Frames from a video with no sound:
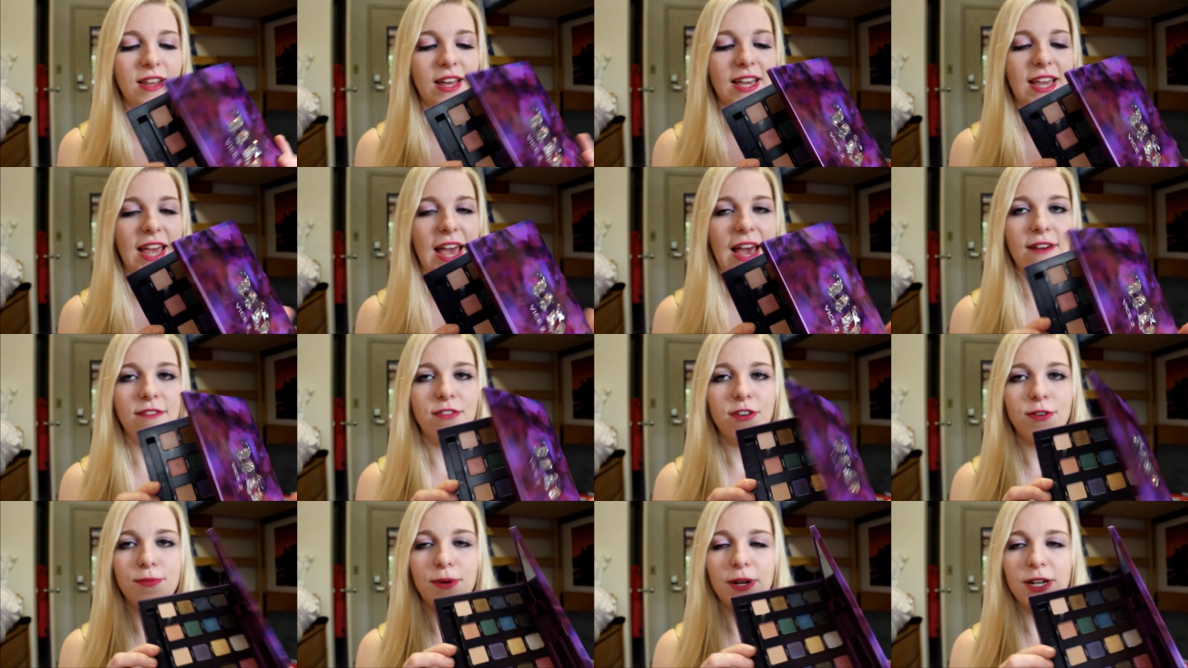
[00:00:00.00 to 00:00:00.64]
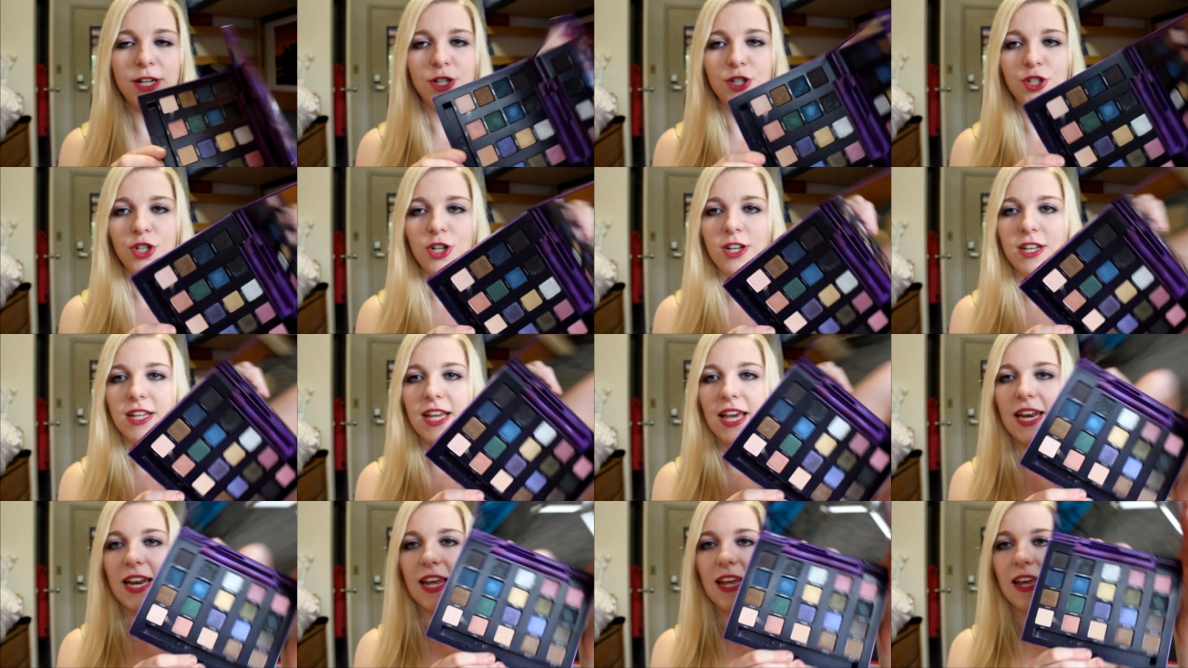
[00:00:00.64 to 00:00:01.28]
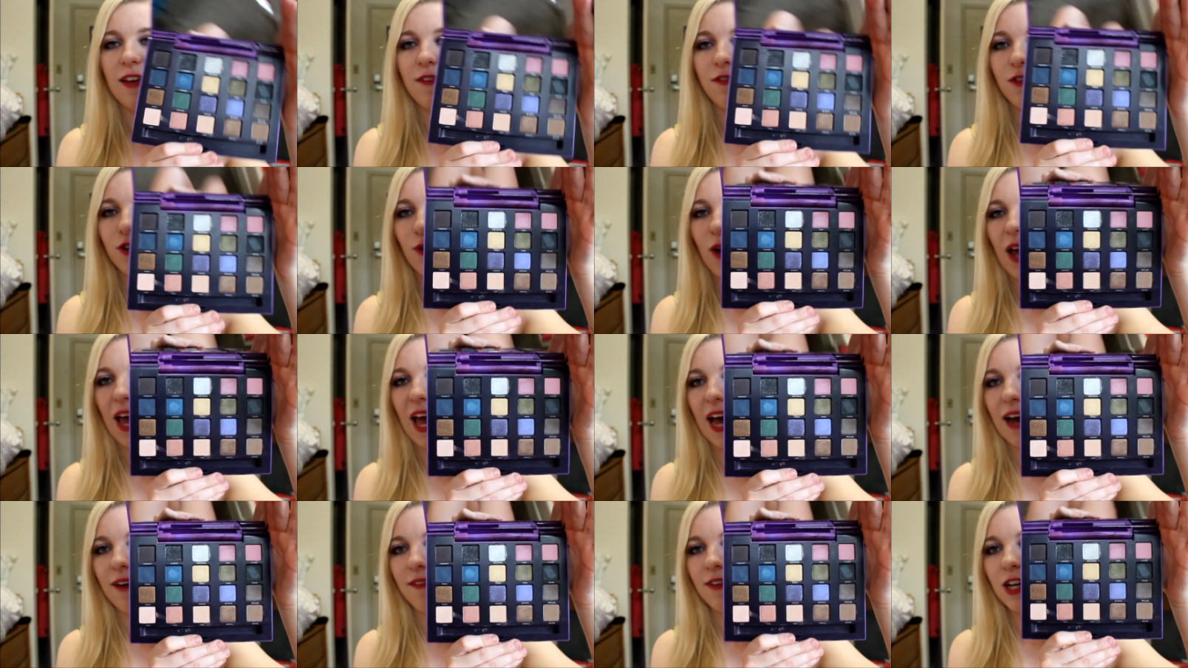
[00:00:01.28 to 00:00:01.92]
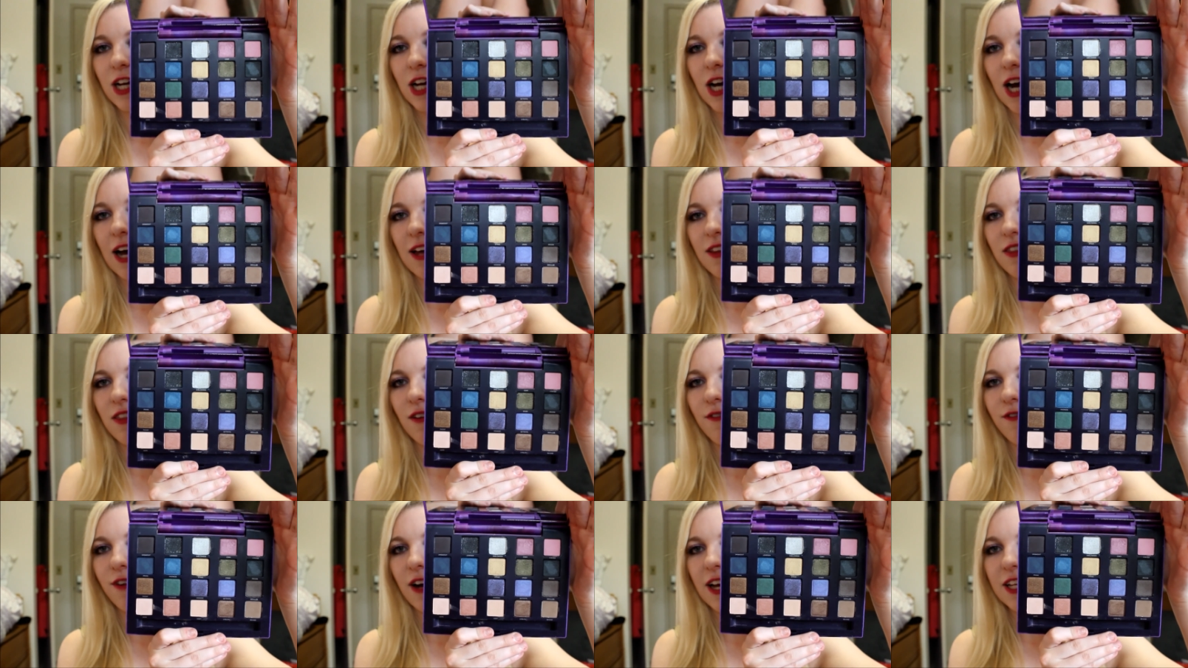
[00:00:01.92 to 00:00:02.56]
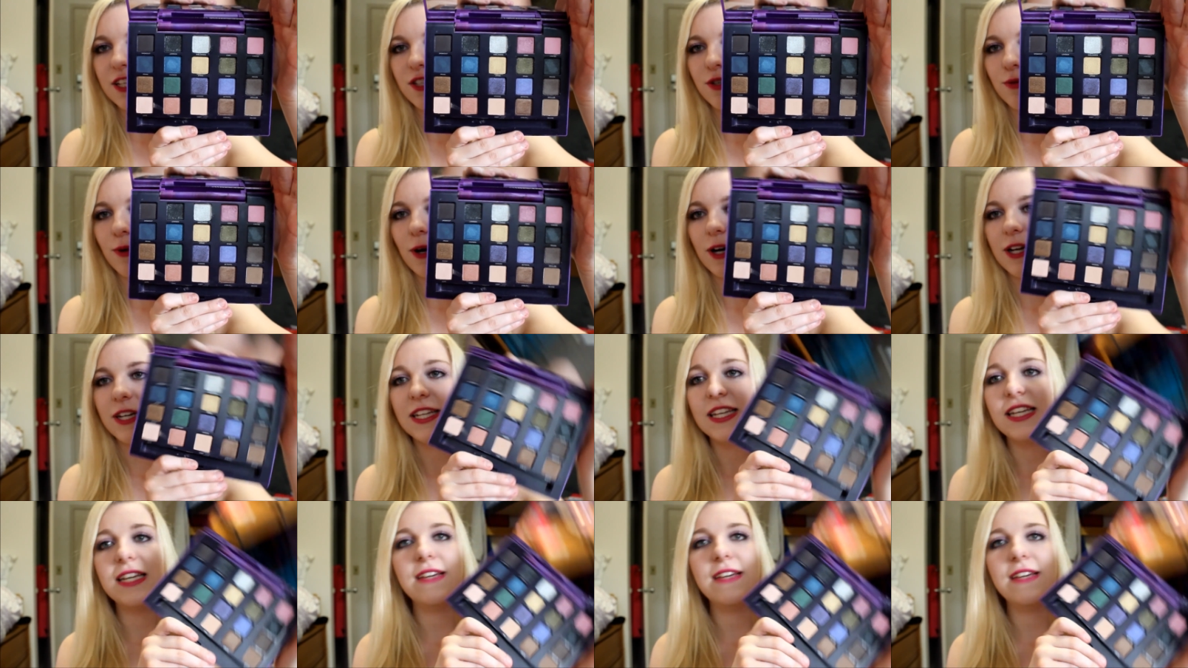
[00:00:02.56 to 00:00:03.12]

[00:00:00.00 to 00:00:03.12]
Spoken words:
like everybody should get it if you haven't gotten the Vice one.